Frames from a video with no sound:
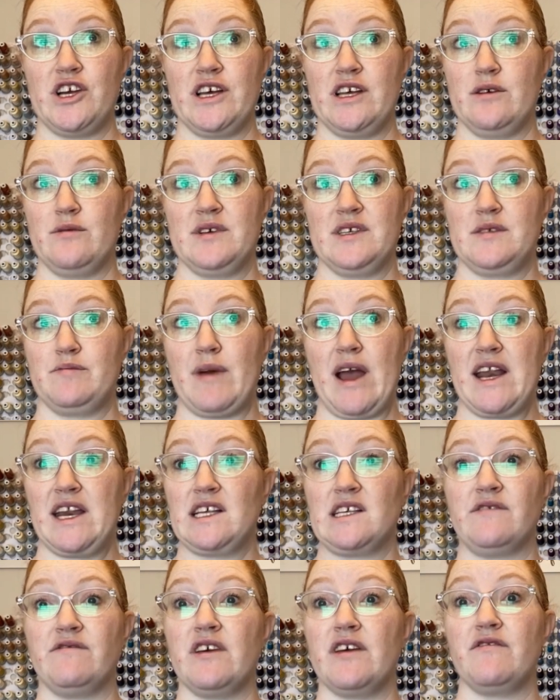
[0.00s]
chill, it was
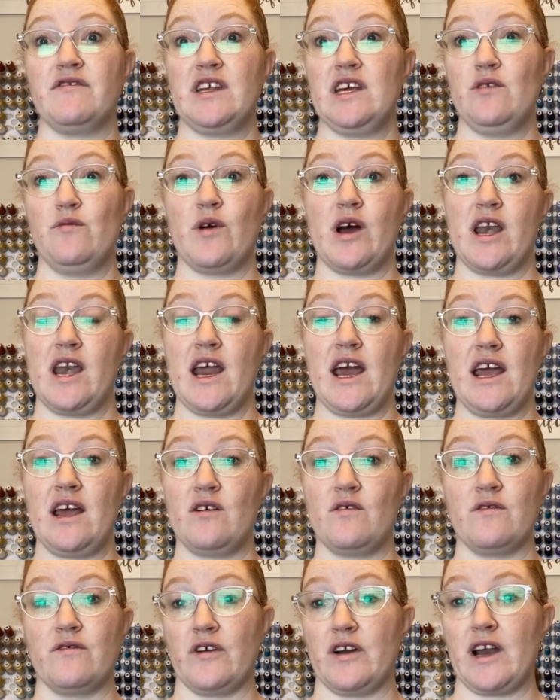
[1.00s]
-50 one night
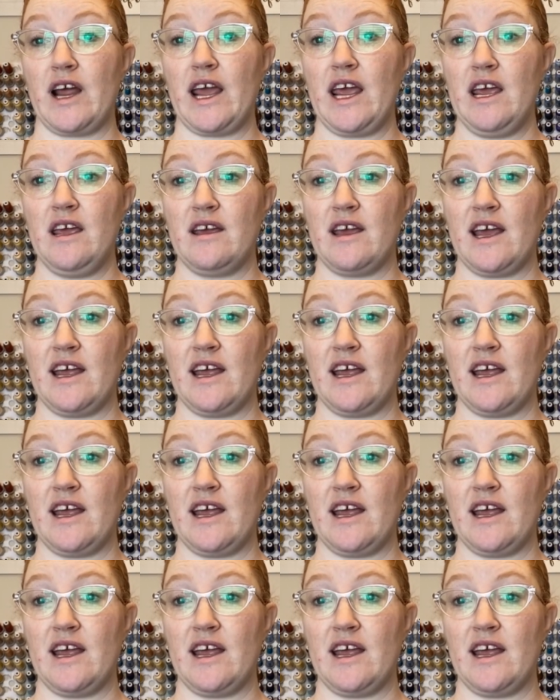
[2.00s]
overnight,